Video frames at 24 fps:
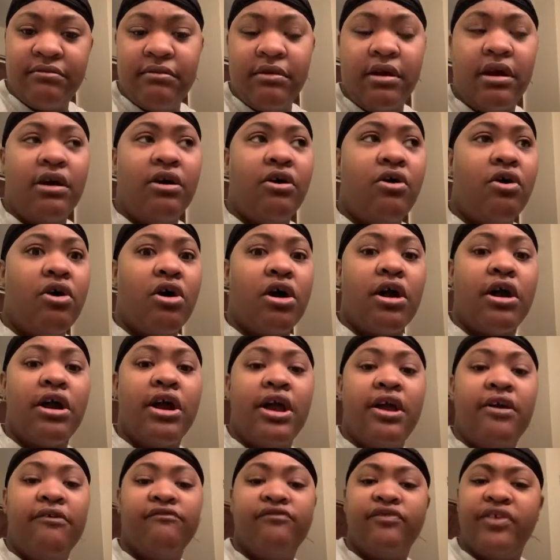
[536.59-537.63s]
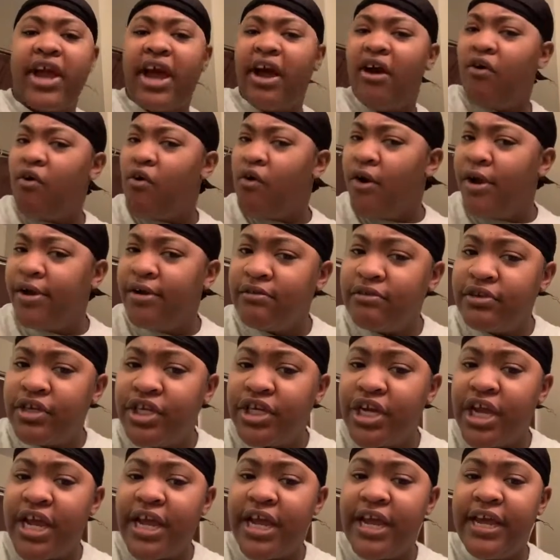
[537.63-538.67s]
or you got oil
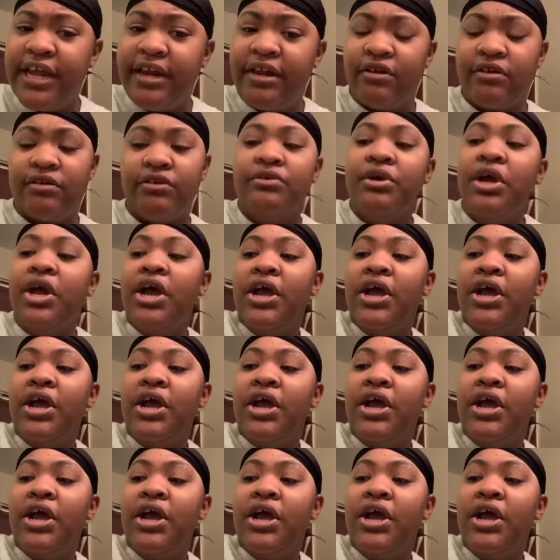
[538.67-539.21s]
sheen,